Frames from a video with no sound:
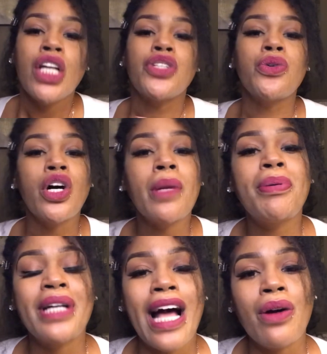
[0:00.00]
You're gonna
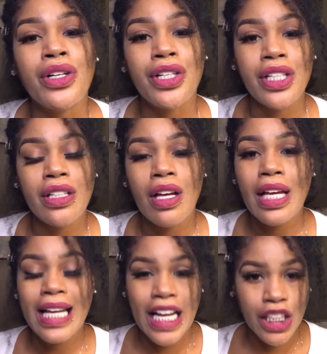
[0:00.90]
put out good
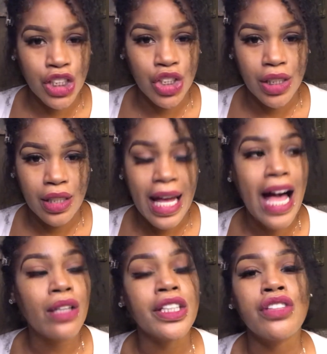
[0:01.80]
energy
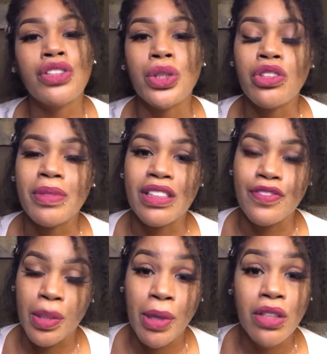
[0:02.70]
out there to your
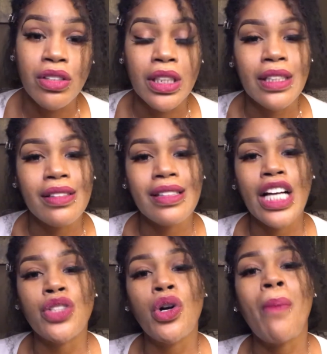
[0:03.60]
specific person. And this is
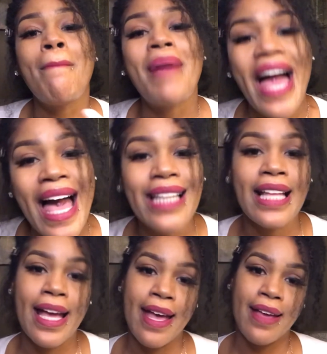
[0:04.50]
how you're going to bag
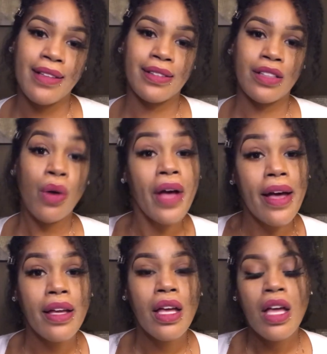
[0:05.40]
their ass,
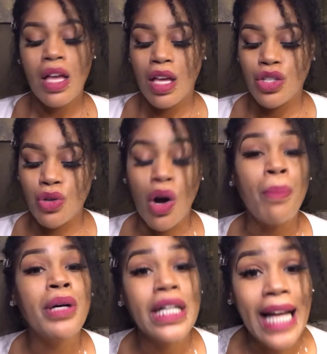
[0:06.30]
okay? You're going
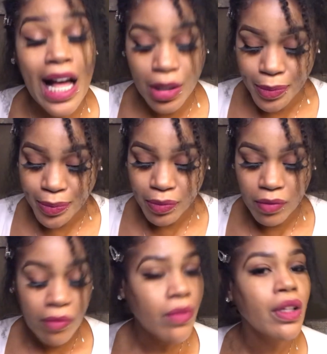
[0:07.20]
to put out,
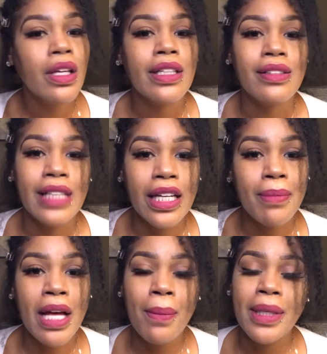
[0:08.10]
he's thinking
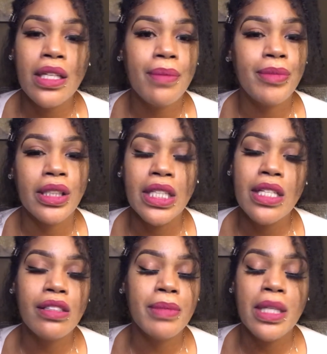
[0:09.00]
about me, he
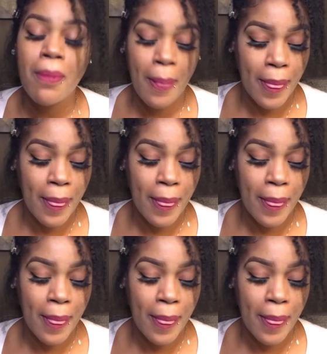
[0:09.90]
needs me,